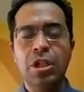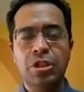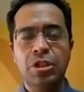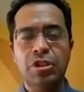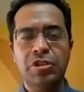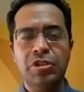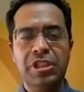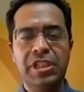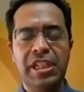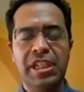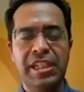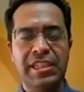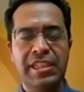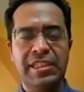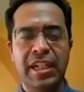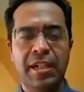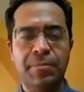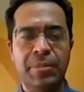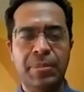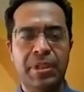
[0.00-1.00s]
So you'll see an
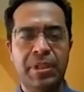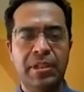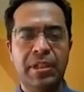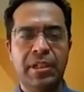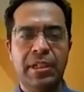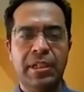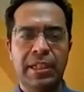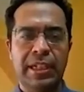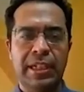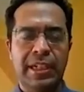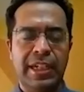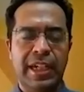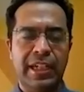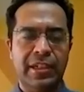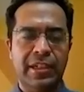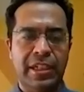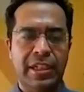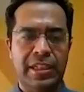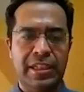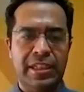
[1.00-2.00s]
example.
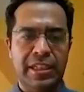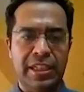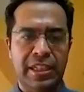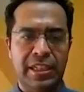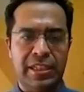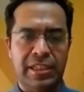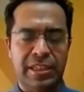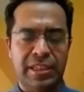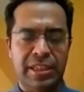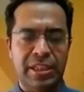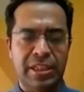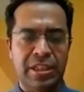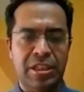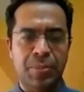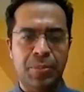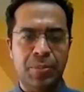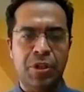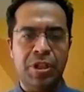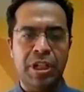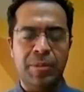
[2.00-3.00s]
This is
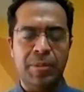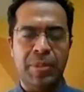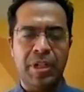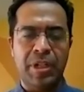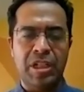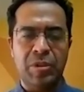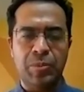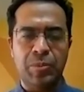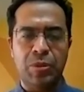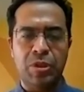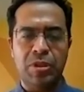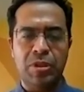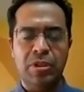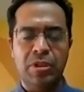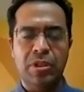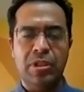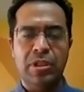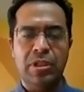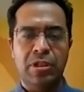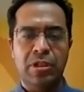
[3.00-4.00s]
a product passport,
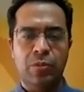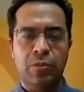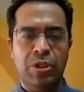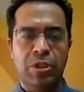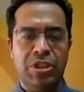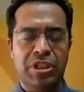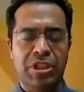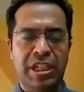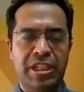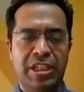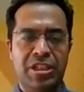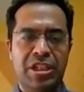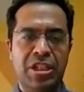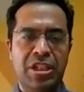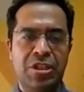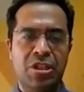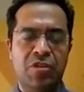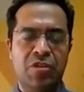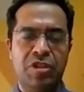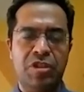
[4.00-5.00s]
which is an
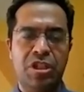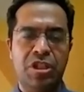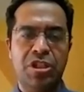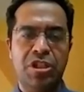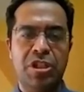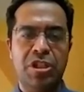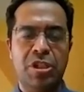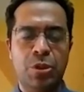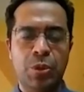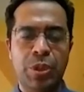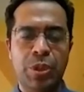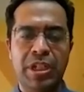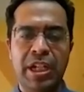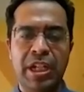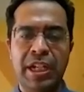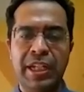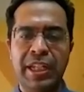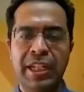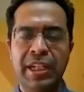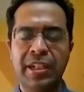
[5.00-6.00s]
extension of the digital twin
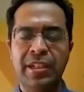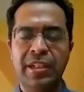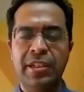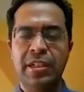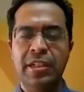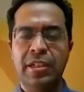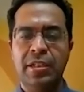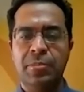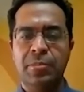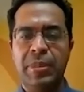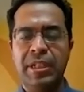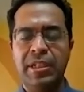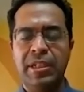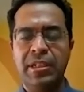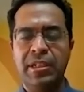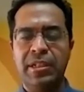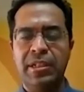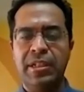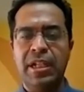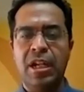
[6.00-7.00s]
idea. But
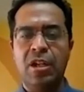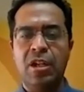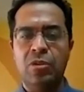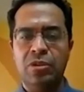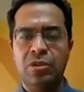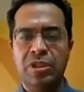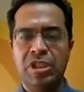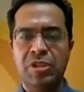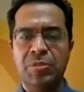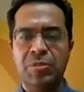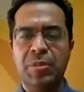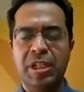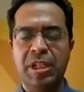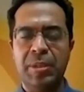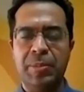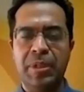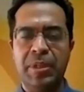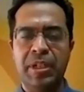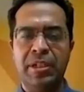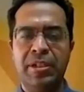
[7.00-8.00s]
now, since
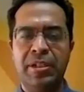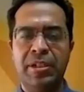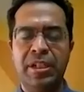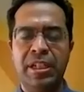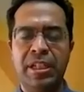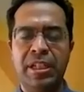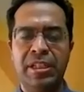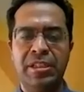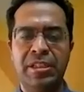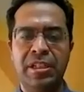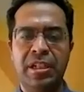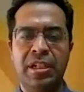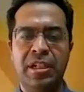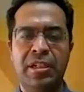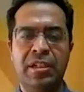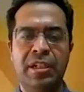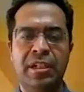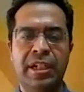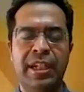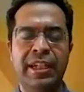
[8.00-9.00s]
multiple entities
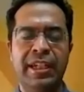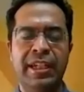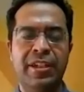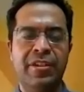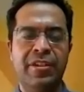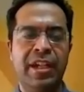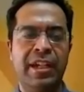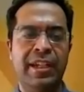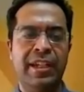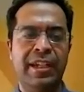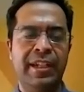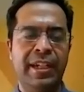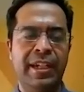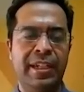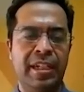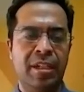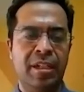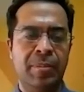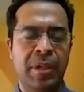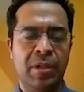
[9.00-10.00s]
are reading and writing
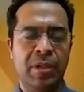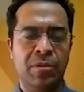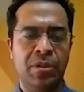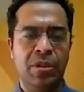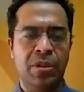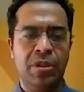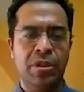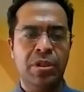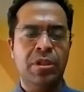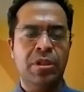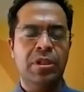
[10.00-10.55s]
data about